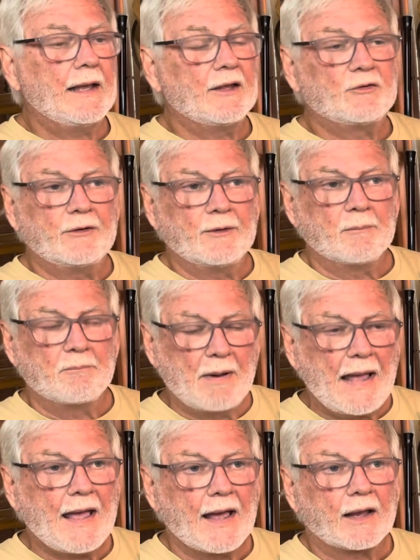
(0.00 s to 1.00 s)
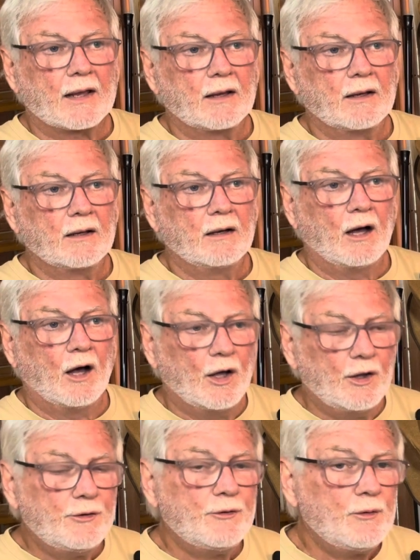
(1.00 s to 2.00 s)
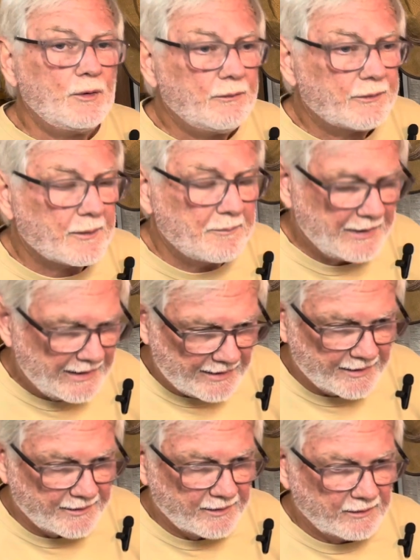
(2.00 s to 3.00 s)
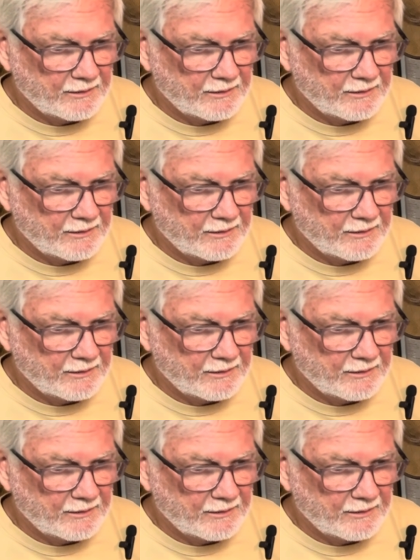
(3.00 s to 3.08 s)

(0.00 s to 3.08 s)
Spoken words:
has in the back, under the bed,